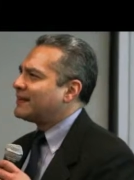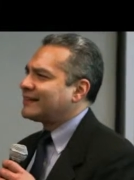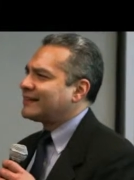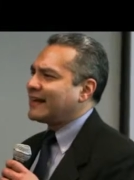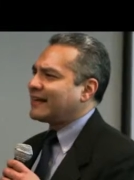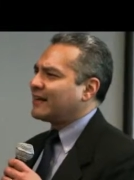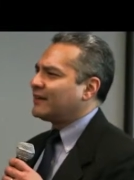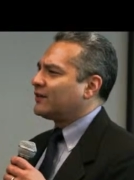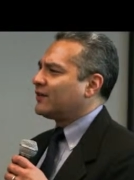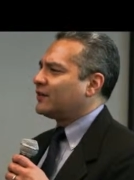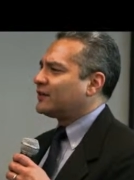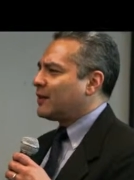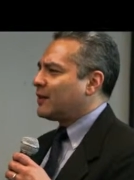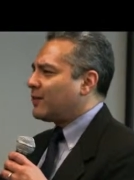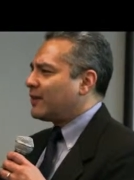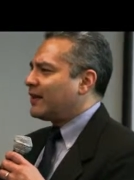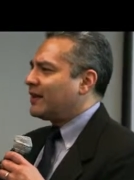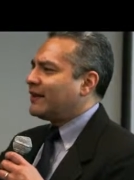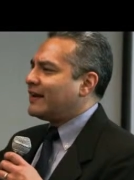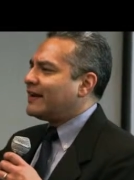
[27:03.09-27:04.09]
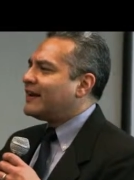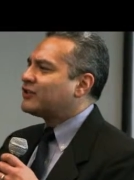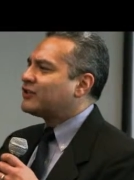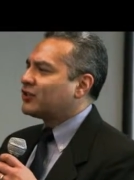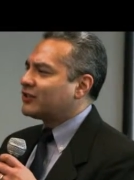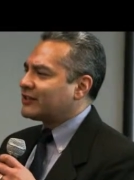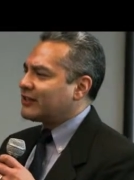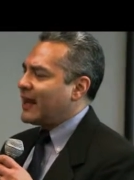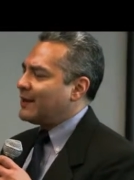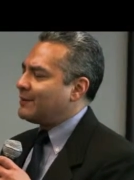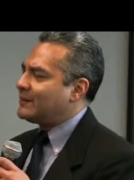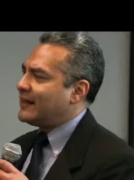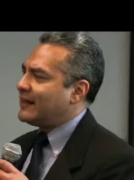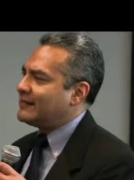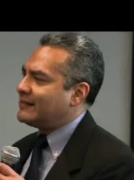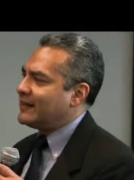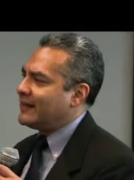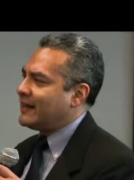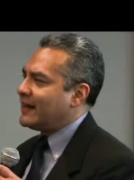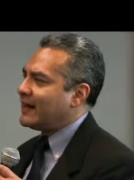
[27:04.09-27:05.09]
the second, third time, one of the initial times they
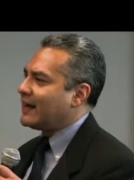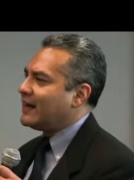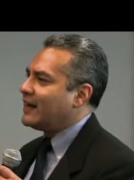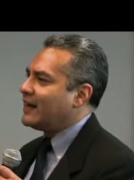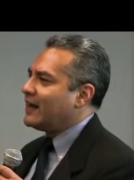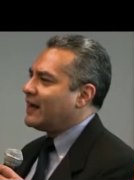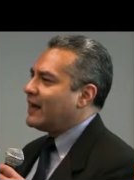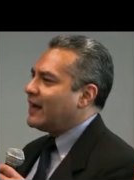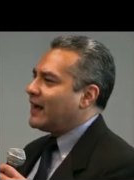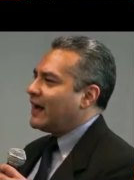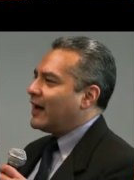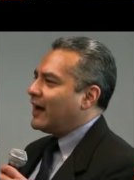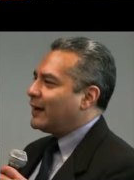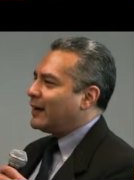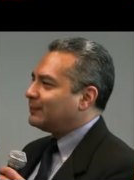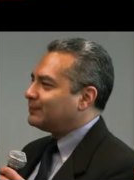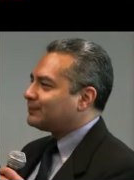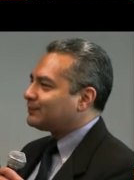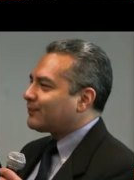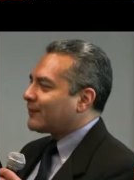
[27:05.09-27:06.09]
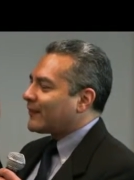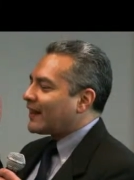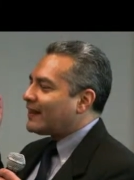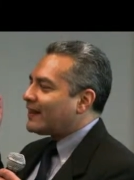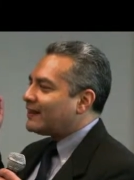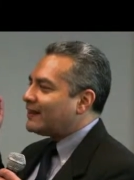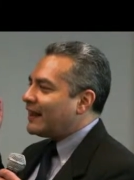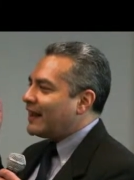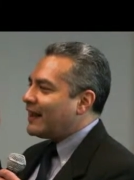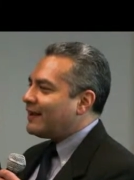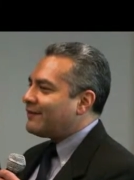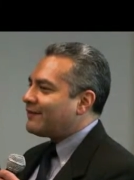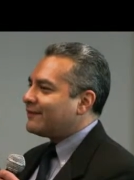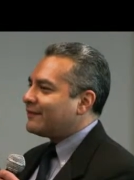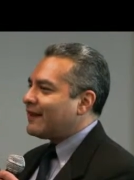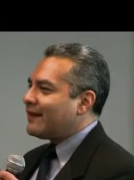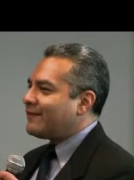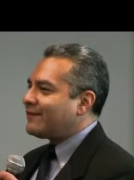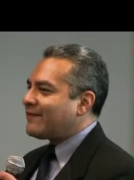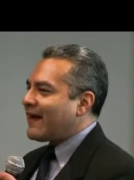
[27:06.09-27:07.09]
did it.
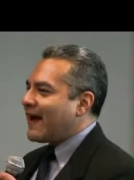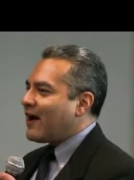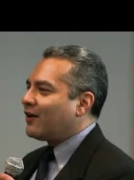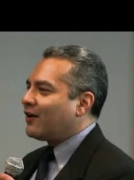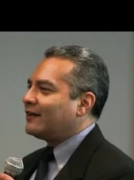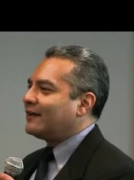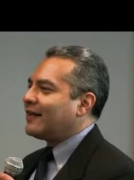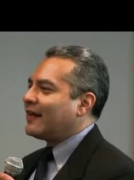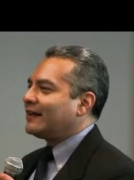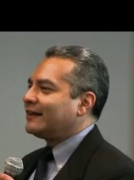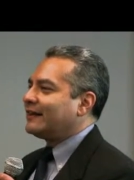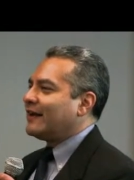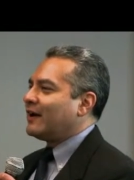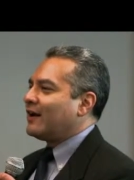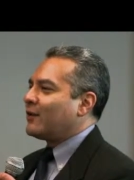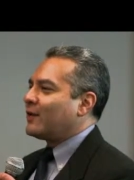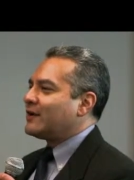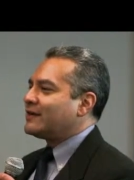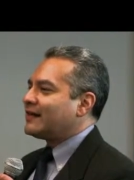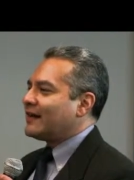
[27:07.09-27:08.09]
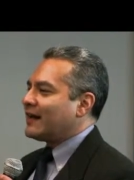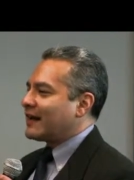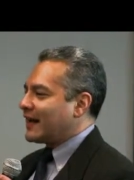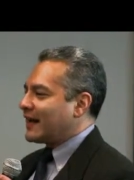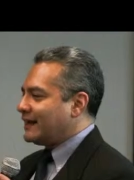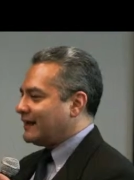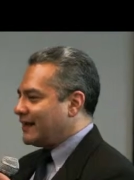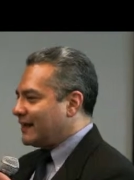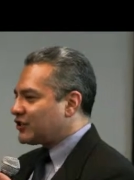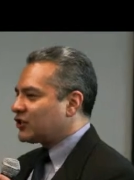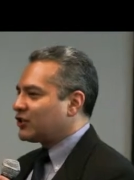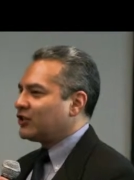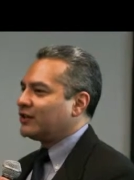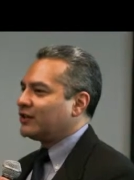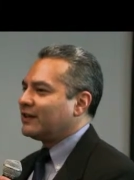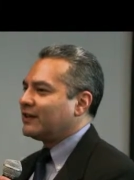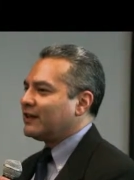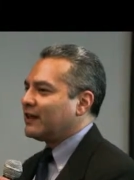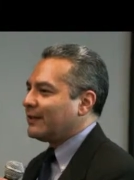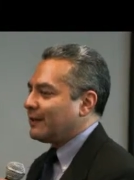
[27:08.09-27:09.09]
They found that there was a
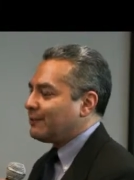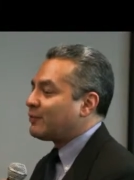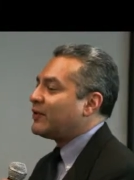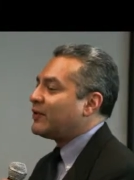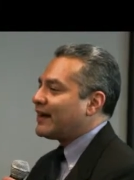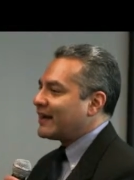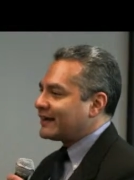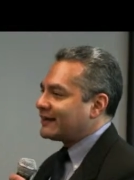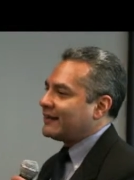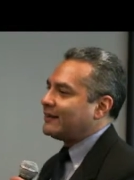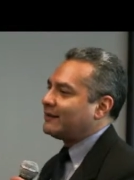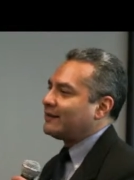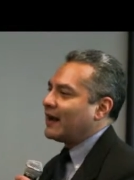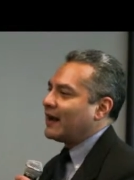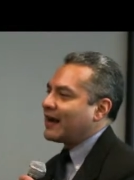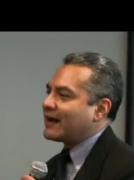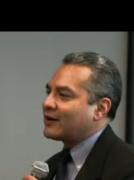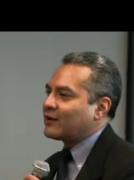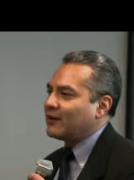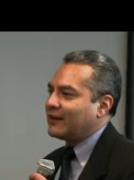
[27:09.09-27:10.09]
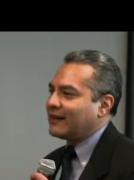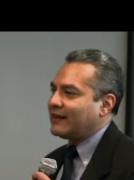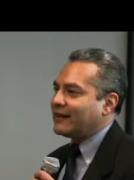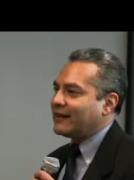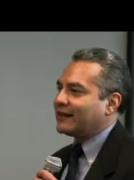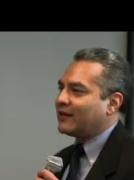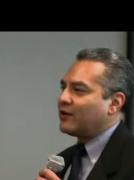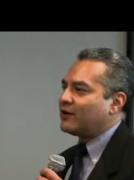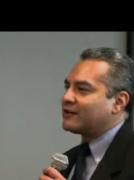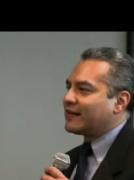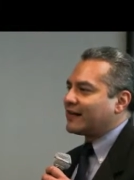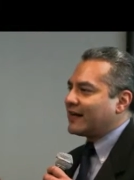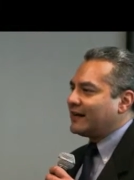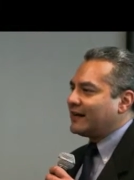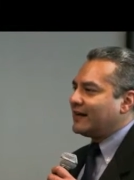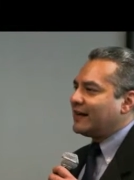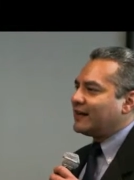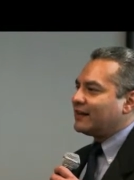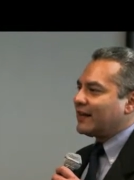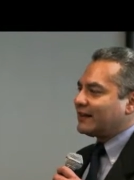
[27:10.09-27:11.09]
condition, and they predicted accurately that there was
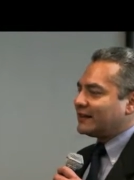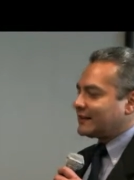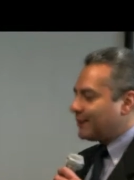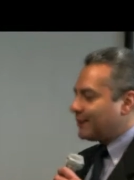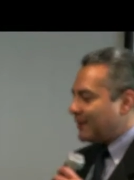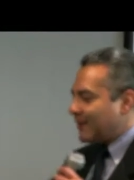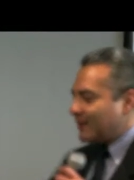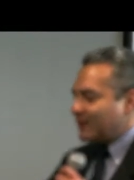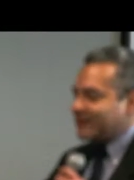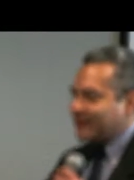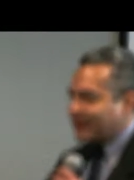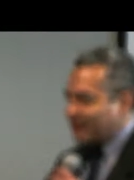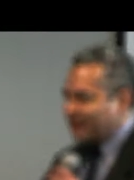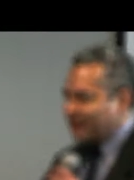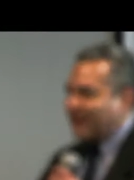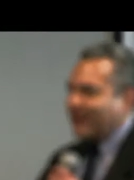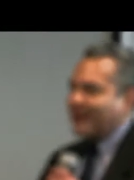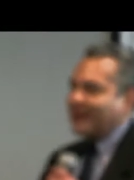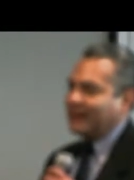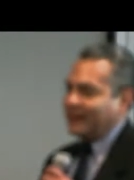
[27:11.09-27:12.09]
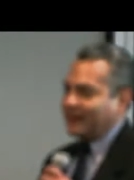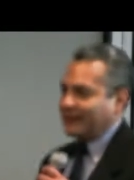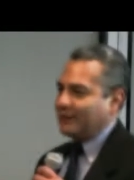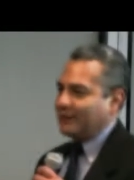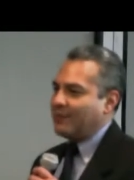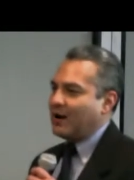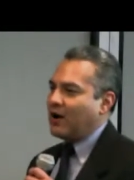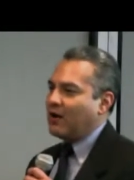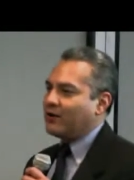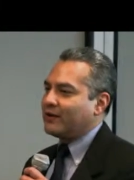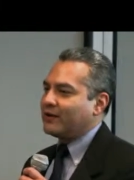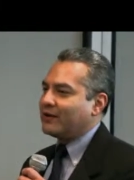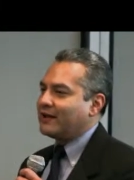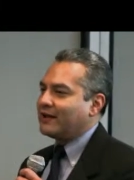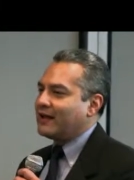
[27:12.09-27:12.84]
that something was going to fail in the boat.